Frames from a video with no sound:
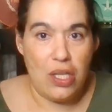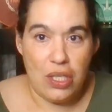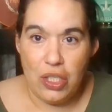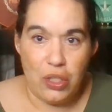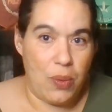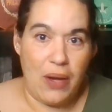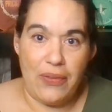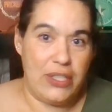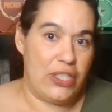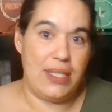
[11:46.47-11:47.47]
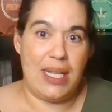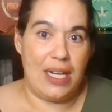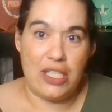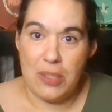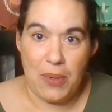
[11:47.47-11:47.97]
the 12 inches that
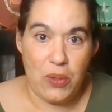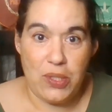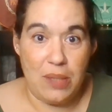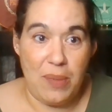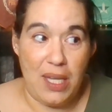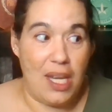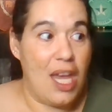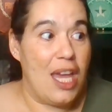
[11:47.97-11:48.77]
it's supposed to be.